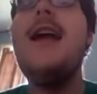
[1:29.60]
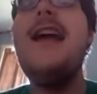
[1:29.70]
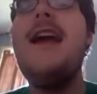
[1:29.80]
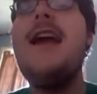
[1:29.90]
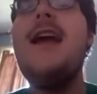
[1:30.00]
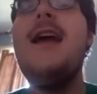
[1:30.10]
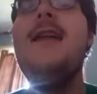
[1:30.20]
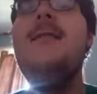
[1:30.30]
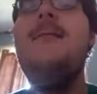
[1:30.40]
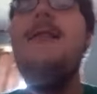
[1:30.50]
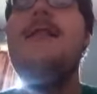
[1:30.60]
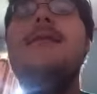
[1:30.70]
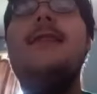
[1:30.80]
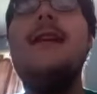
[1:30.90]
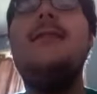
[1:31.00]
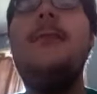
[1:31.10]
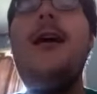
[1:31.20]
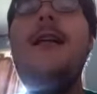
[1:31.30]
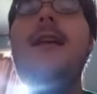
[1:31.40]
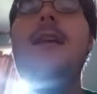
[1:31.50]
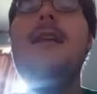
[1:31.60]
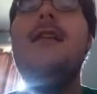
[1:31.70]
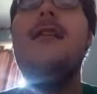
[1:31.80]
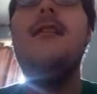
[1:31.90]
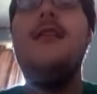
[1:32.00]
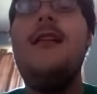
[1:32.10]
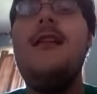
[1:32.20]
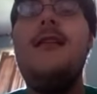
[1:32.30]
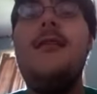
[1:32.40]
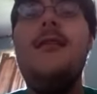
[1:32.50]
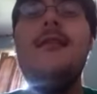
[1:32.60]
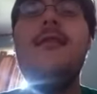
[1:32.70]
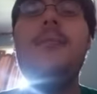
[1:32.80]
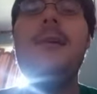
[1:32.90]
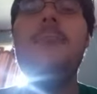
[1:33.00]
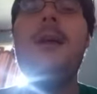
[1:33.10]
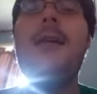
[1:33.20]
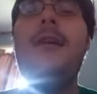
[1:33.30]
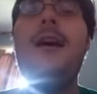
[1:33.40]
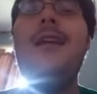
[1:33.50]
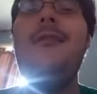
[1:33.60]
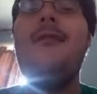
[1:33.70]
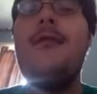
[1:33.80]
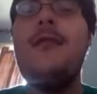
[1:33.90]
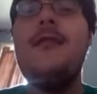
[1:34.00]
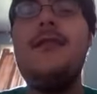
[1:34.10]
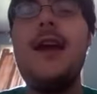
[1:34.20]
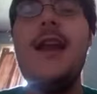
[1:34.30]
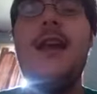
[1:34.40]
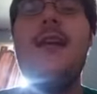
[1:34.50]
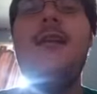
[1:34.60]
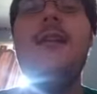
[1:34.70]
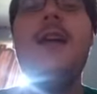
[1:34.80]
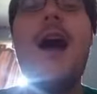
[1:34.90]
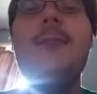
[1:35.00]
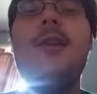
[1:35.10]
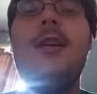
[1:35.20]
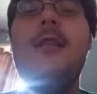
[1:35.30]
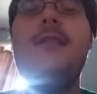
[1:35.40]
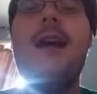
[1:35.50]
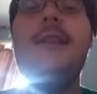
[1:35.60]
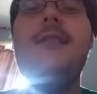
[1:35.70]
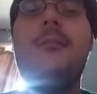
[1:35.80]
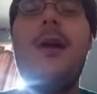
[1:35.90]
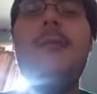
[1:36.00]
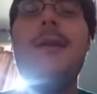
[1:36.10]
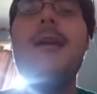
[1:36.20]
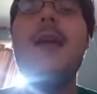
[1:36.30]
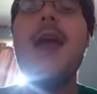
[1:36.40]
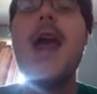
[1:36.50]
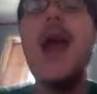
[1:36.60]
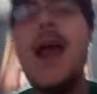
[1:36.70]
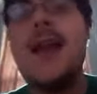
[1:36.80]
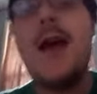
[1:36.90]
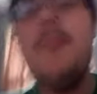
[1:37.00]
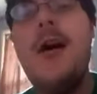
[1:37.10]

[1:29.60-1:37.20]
and that's about it. This has been my life. I'm your host, Isaac Bromwich, and I'm